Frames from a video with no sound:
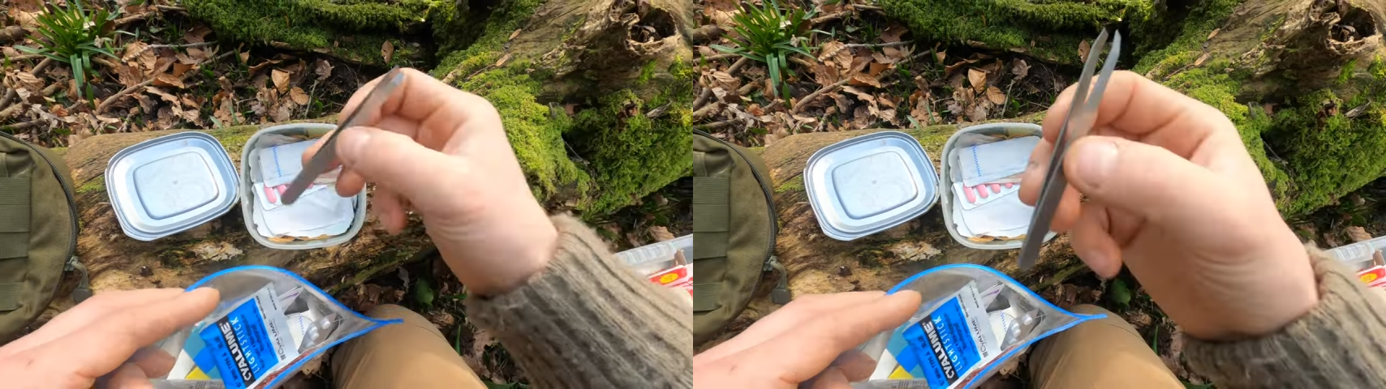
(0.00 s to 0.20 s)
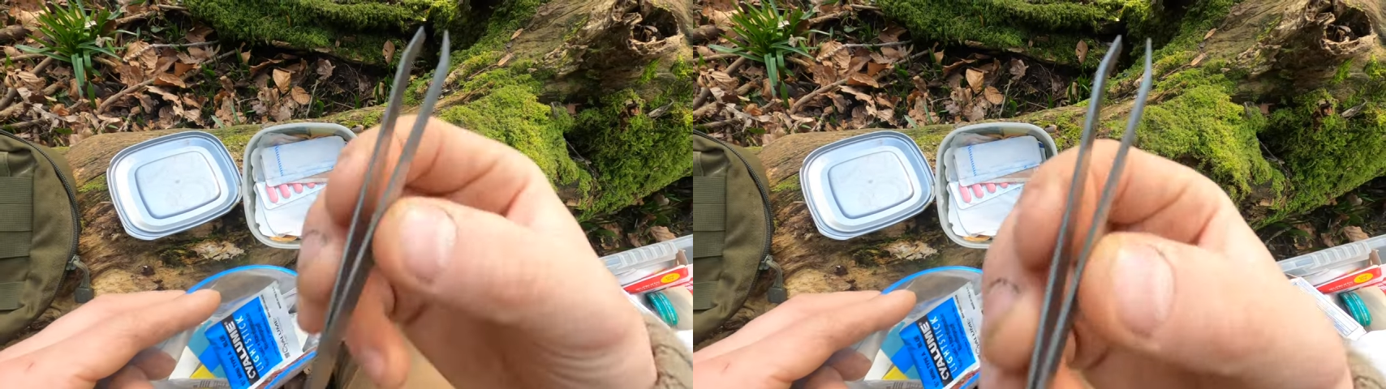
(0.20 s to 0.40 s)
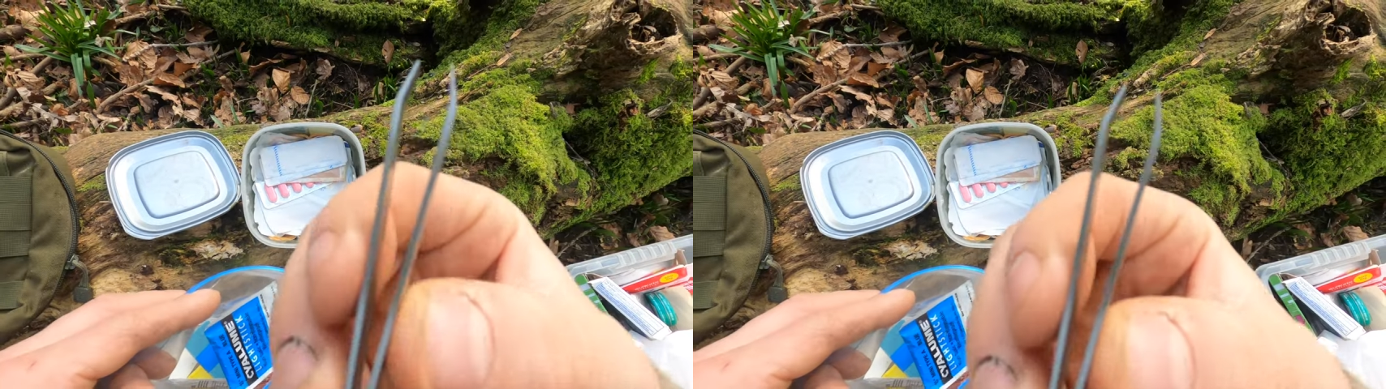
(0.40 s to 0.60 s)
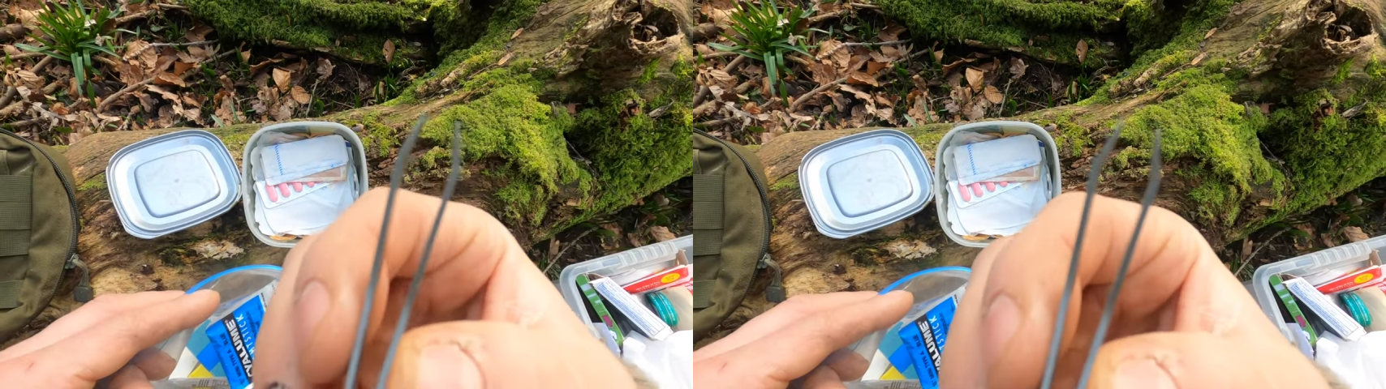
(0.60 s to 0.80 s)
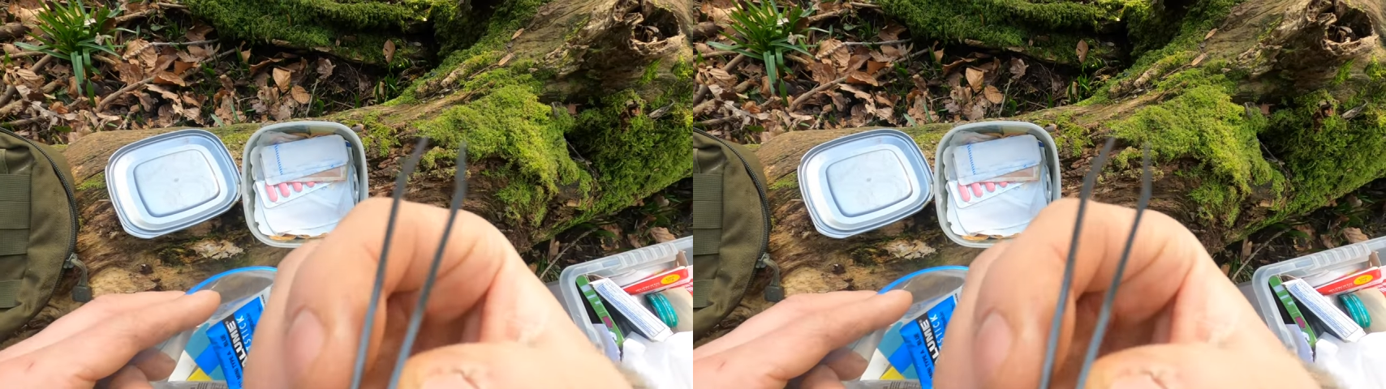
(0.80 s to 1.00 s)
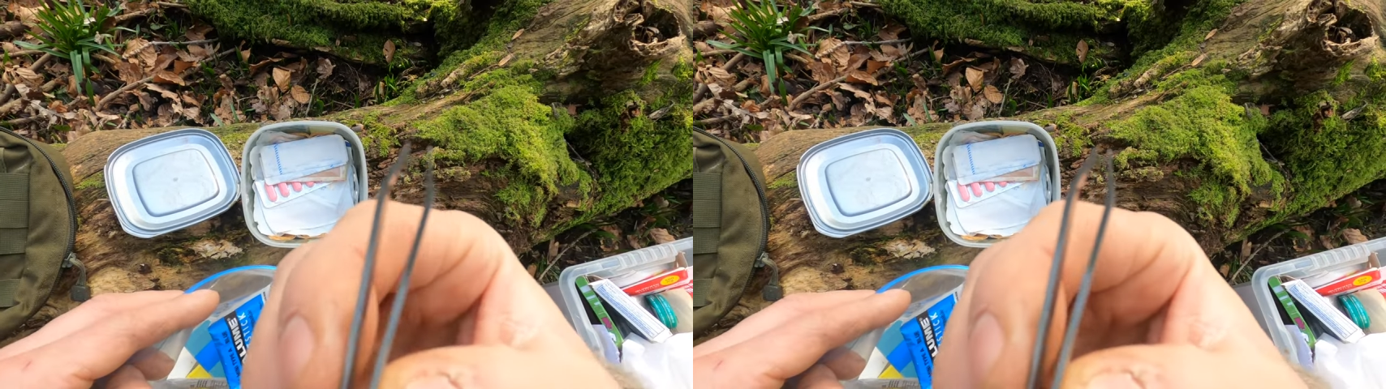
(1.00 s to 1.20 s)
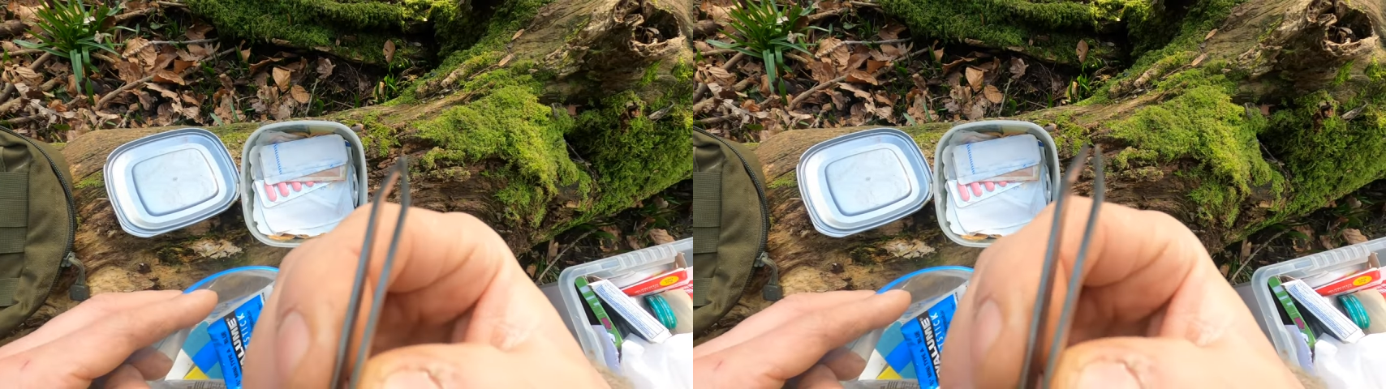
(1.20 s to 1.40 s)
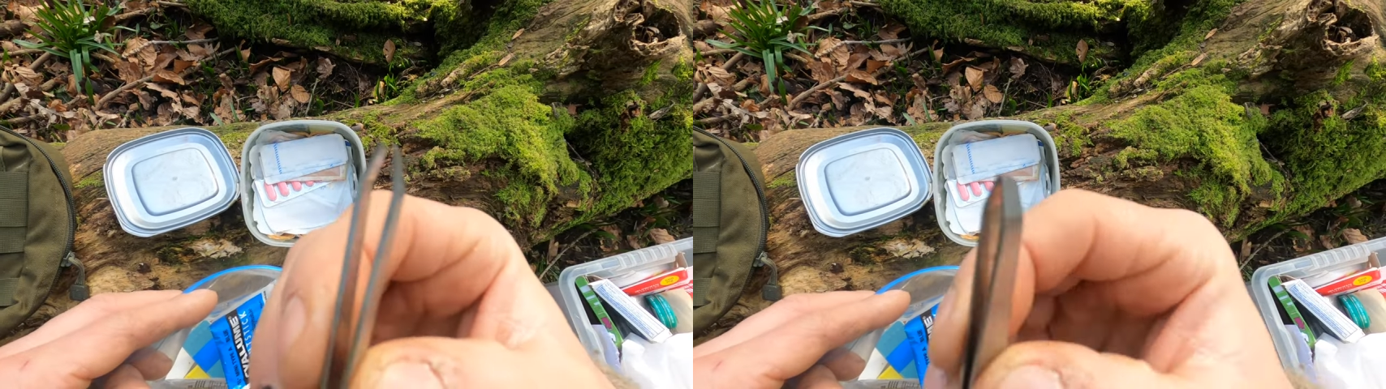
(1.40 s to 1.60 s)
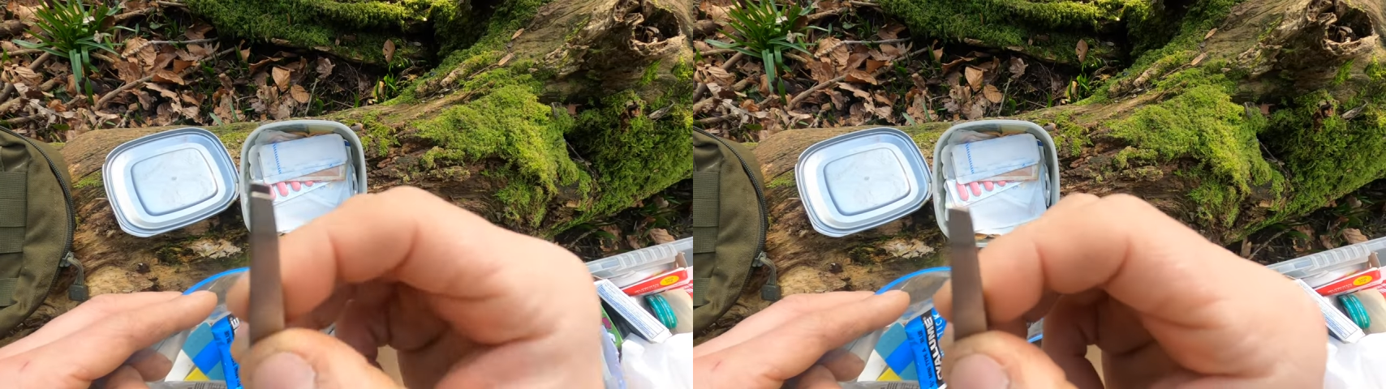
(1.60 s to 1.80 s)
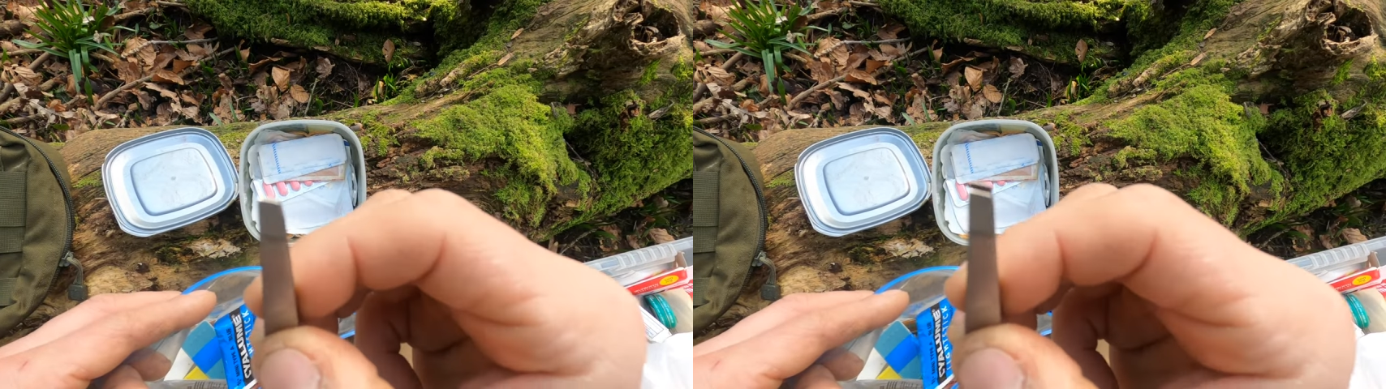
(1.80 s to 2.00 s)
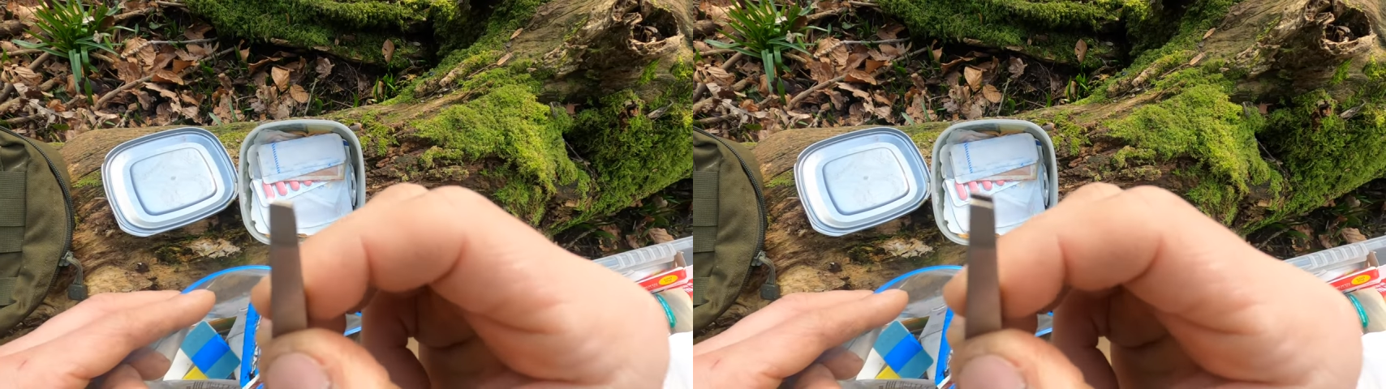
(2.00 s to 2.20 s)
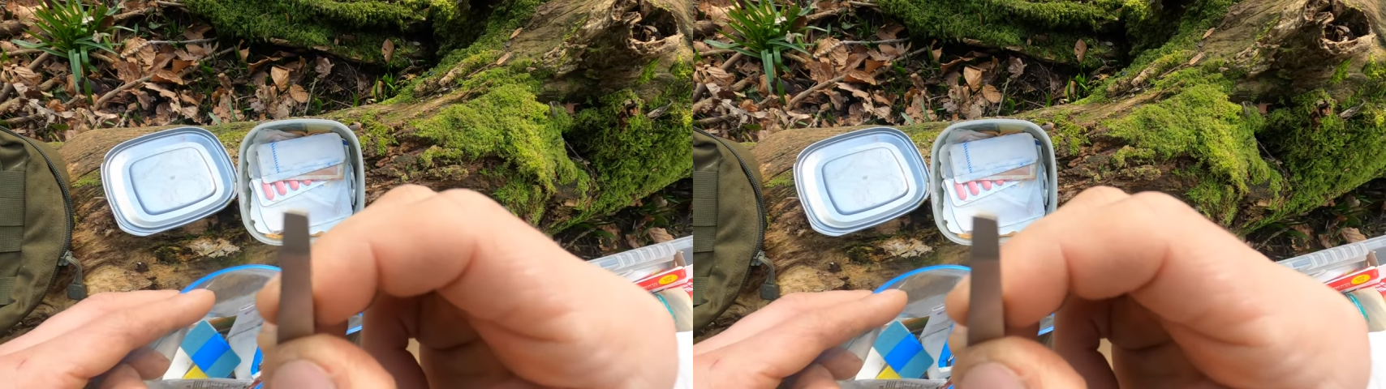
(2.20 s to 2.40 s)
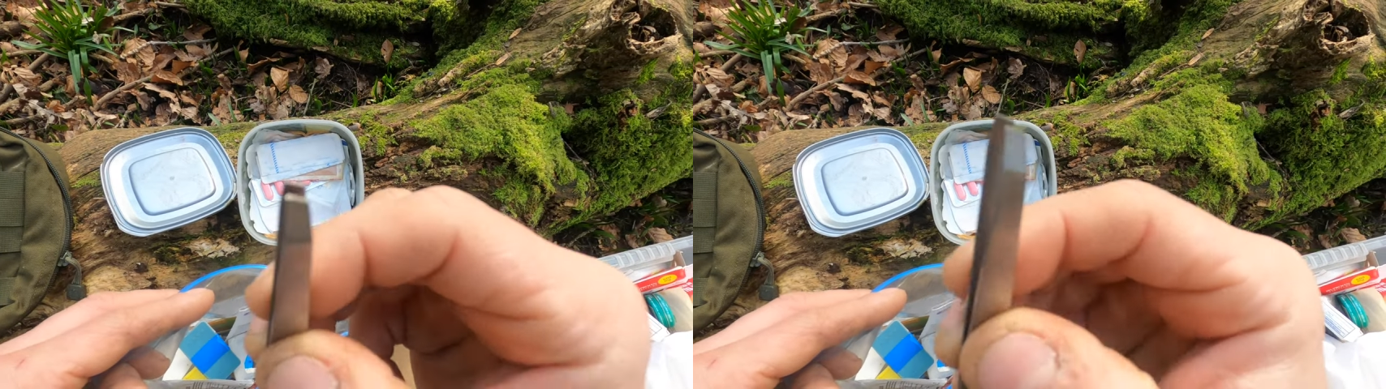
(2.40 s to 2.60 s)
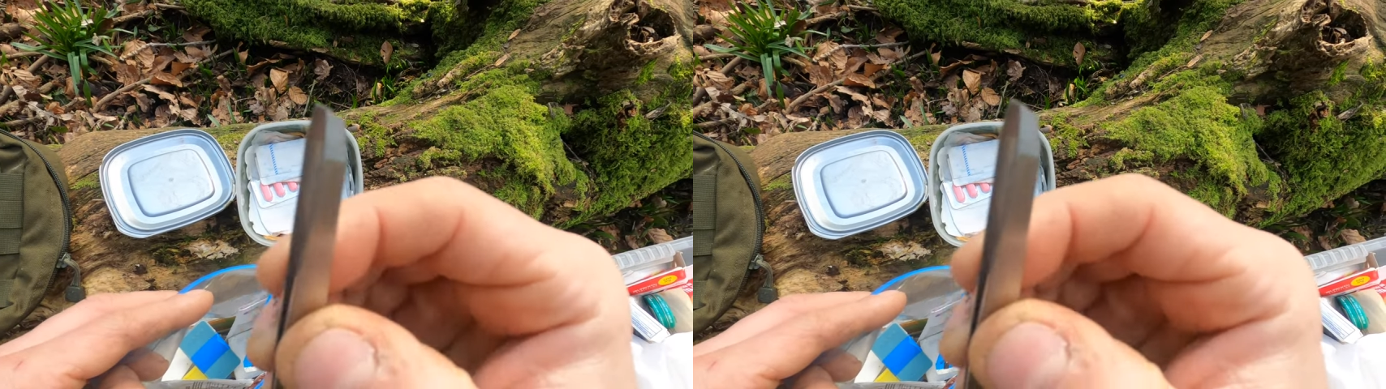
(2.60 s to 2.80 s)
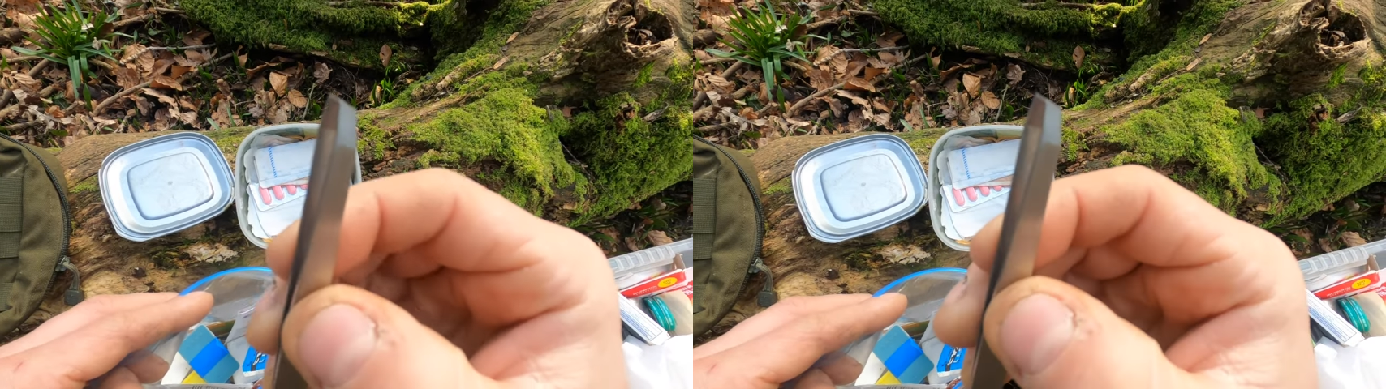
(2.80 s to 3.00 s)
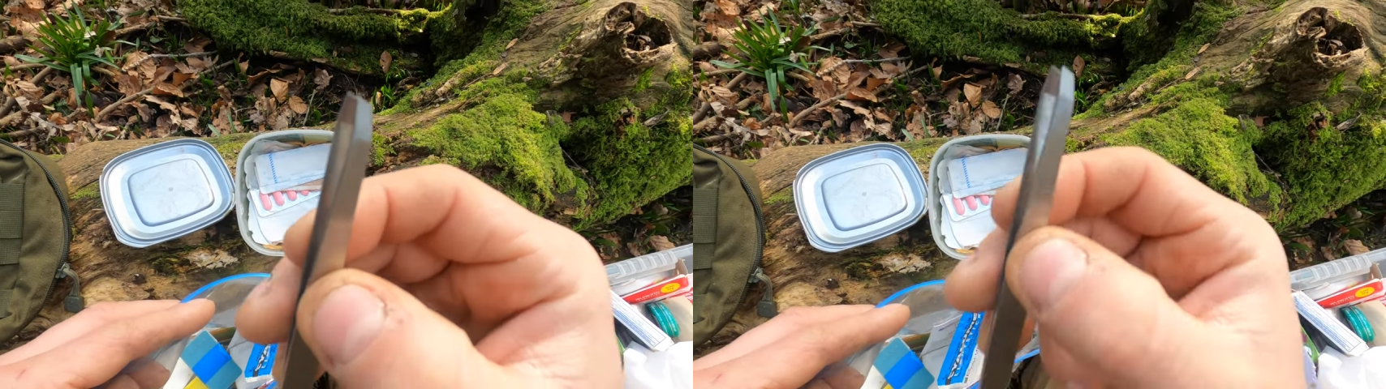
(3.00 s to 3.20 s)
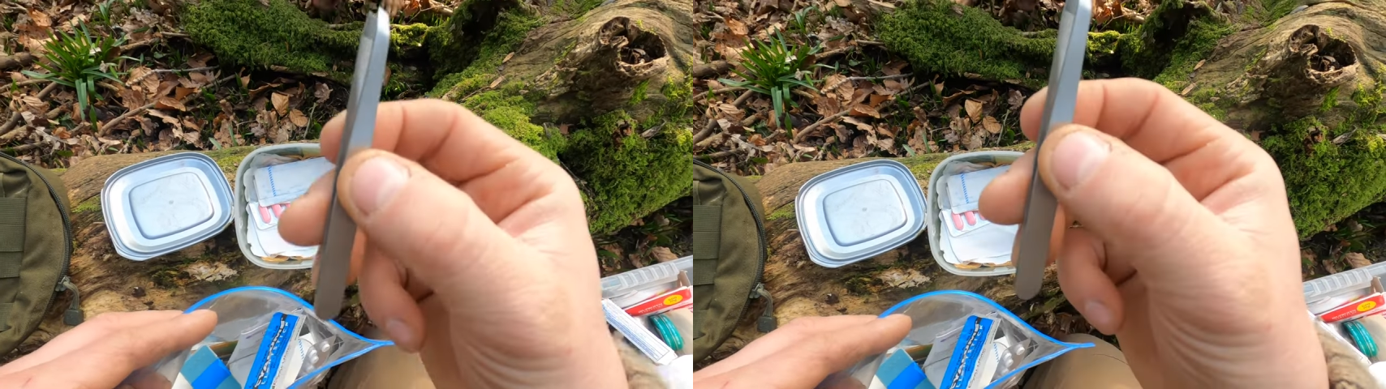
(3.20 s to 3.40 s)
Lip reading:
Nobody's mouth can be seen.